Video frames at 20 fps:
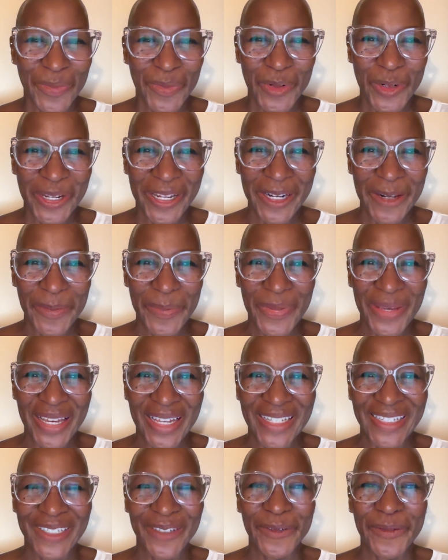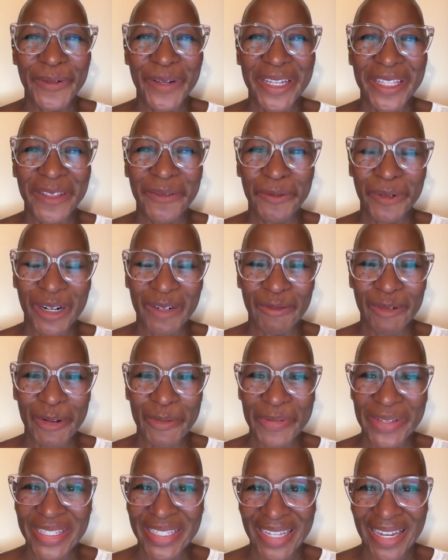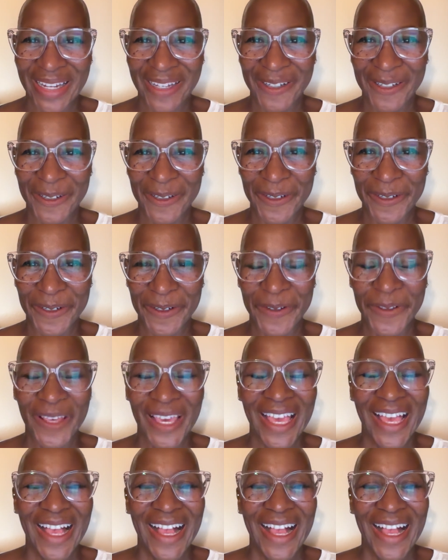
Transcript: Bonita Best with Runway Recycle.